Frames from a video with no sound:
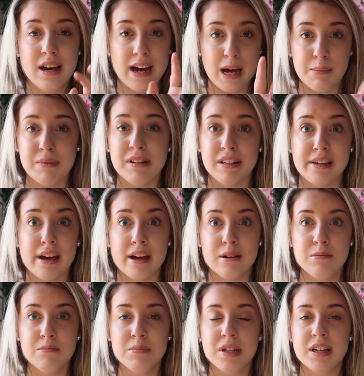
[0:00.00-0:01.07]
happen
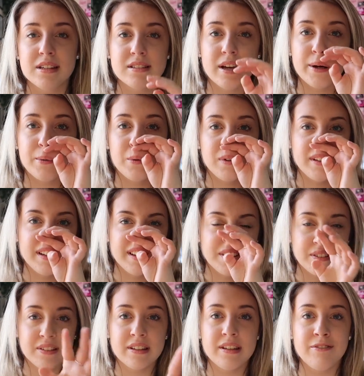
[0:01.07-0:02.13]
again because I will
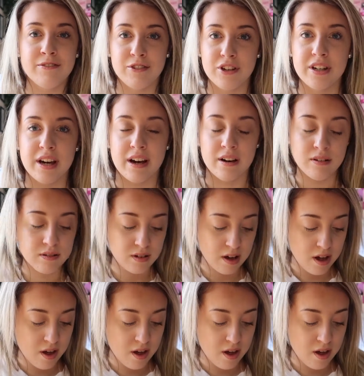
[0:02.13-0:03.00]
literally freak out.